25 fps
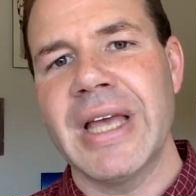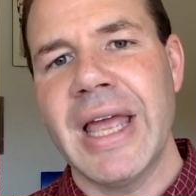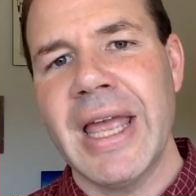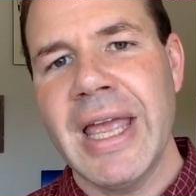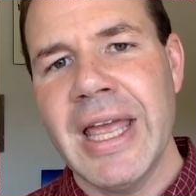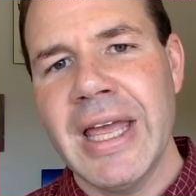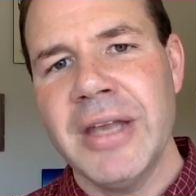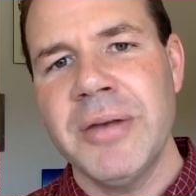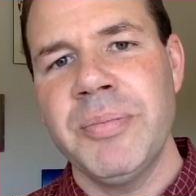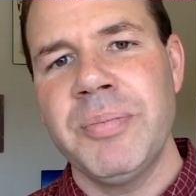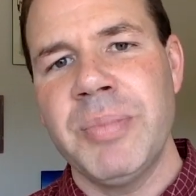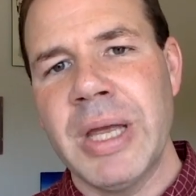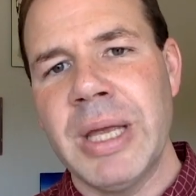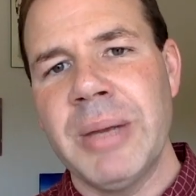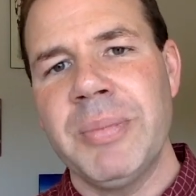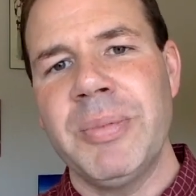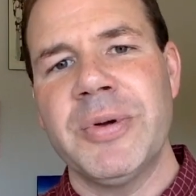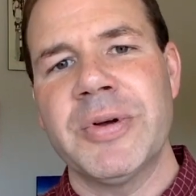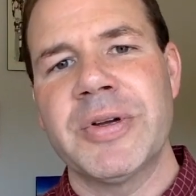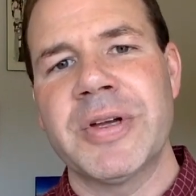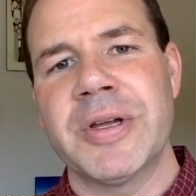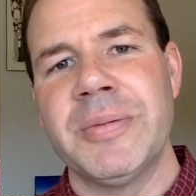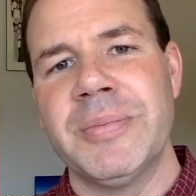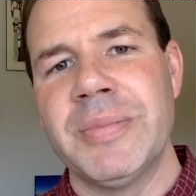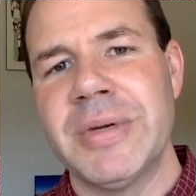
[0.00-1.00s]
and papal
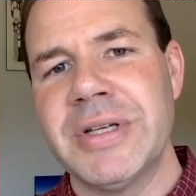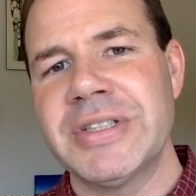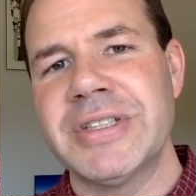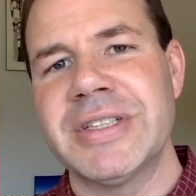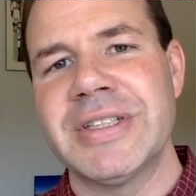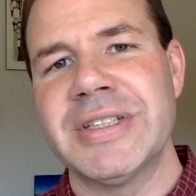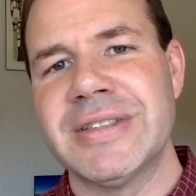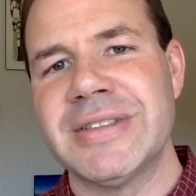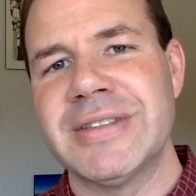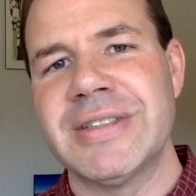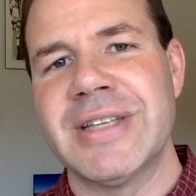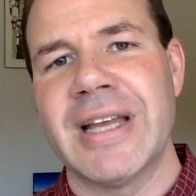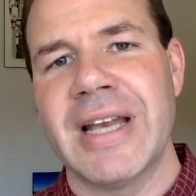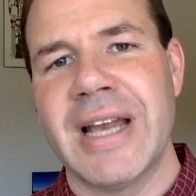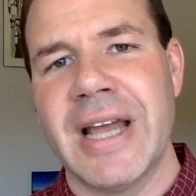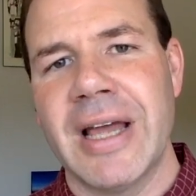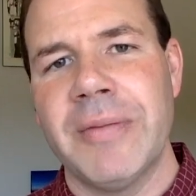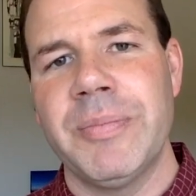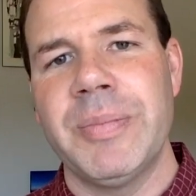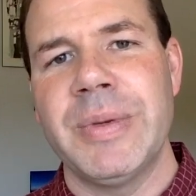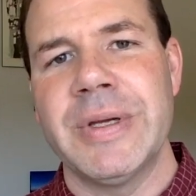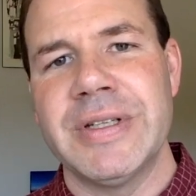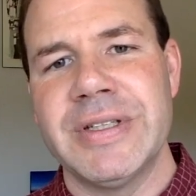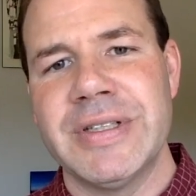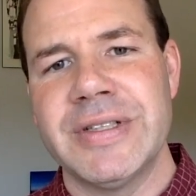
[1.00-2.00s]
commissions that have
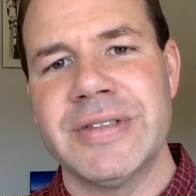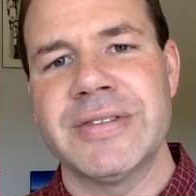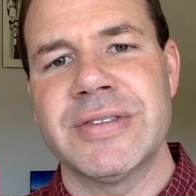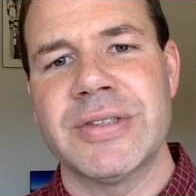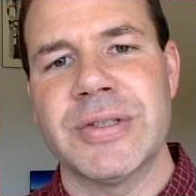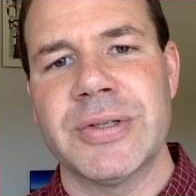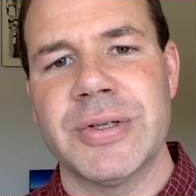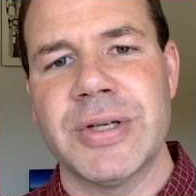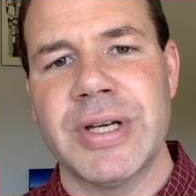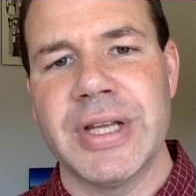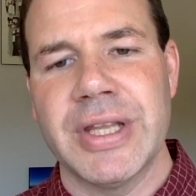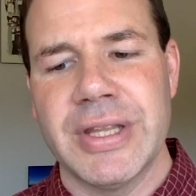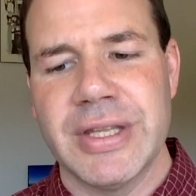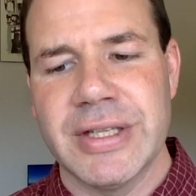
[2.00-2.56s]
been discerning